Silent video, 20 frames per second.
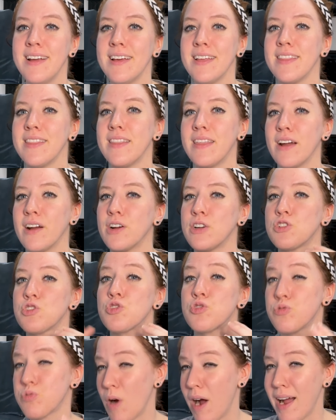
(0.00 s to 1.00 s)
they're
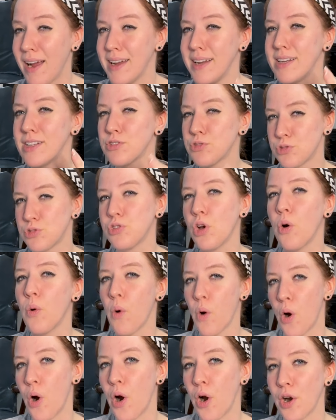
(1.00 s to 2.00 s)
trying so
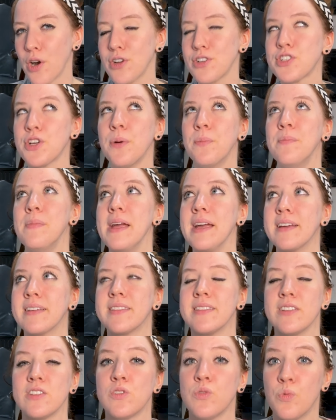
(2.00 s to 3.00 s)
hard to make
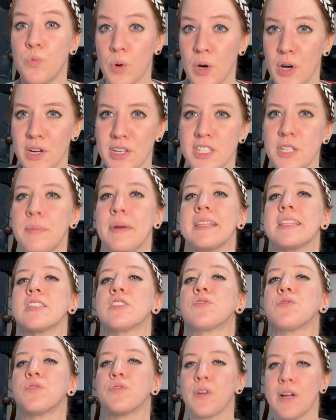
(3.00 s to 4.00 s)
this work, to make
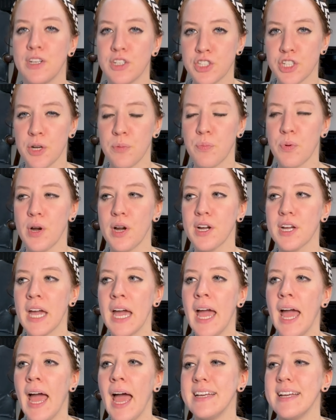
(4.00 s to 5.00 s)
this friendship work.
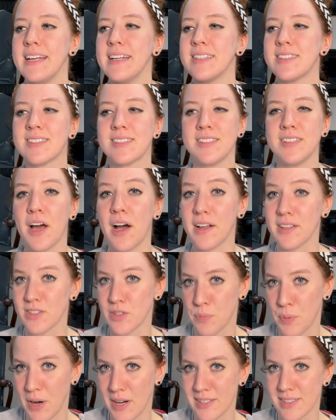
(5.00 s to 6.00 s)
It's not
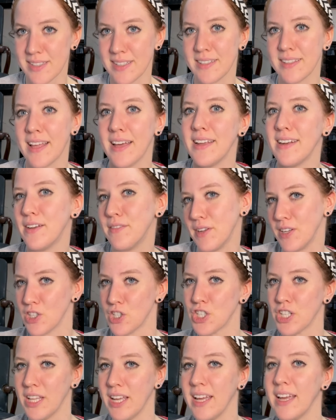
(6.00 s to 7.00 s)
surprising that
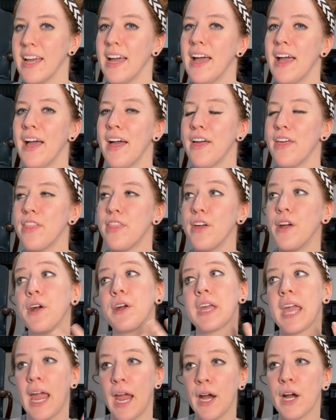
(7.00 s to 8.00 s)
eventually their
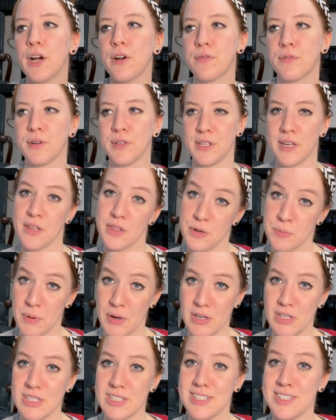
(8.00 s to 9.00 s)
care for the other
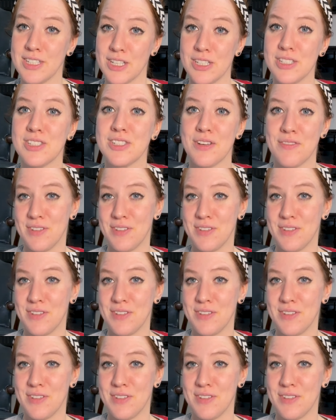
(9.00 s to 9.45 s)
person does